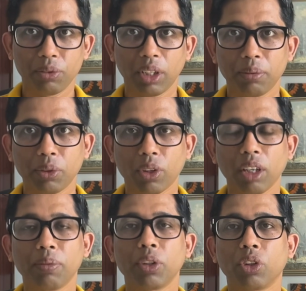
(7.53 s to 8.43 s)
When I'm talking
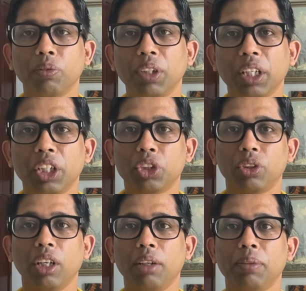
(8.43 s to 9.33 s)
about
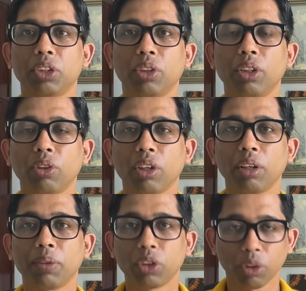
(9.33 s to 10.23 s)
communication, I'm actually talking
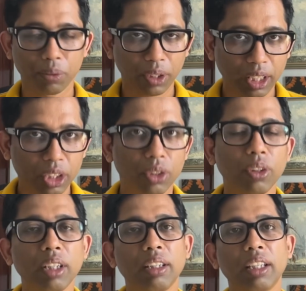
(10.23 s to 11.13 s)
about communication
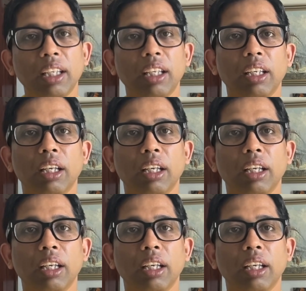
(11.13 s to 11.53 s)
in the